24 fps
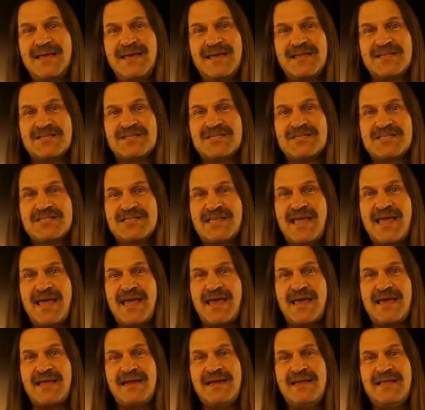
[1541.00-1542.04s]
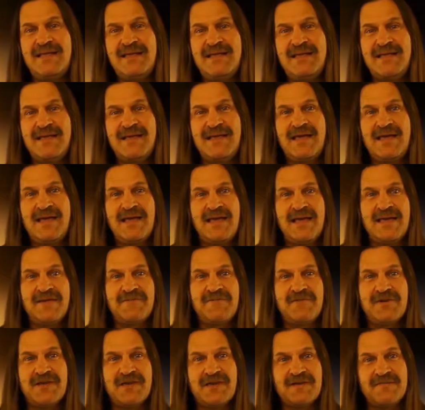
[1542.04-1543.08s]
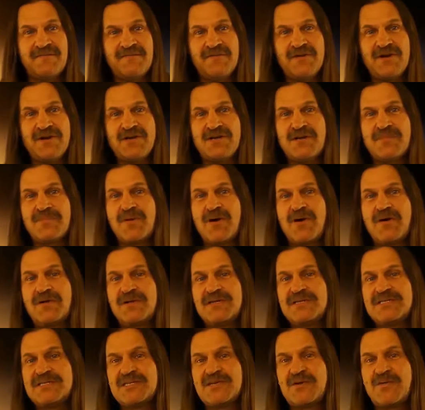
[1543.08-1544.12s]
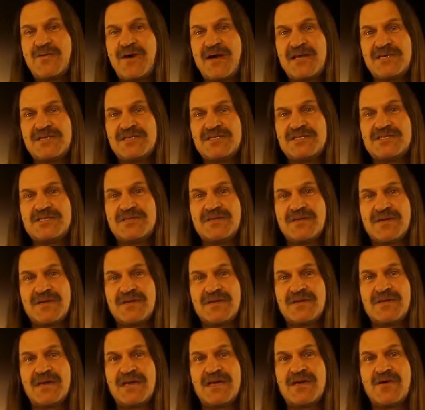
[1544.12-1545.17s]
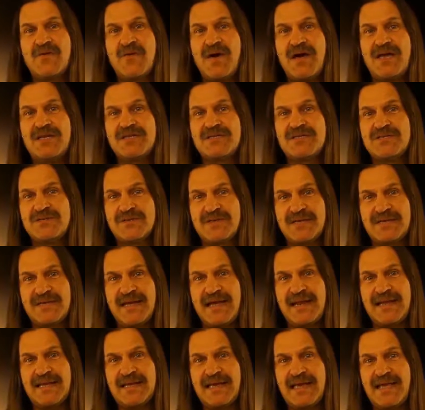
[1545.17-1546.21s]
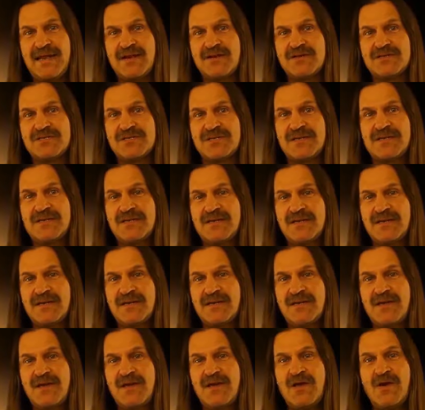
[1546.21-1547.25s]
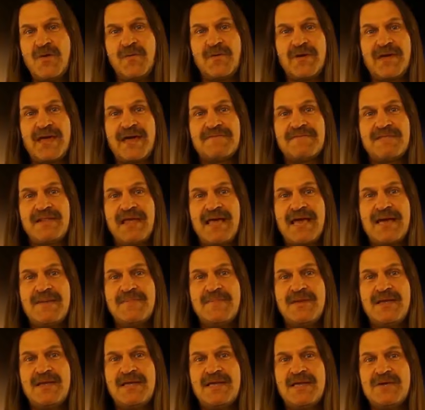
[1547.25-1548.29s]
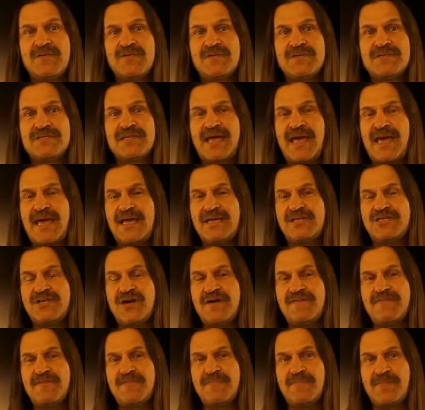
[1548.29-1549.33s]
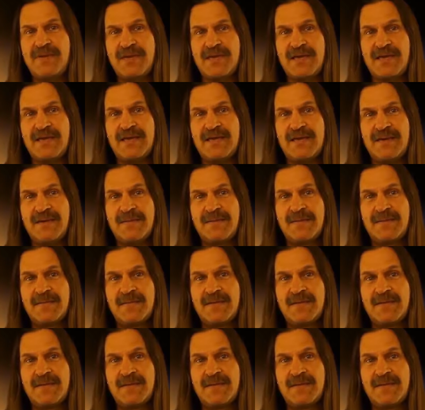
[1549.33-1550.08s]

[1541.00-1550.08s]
Instead, if we convert de Broglie's equation to kinetic energy, we have lambda equals h over p.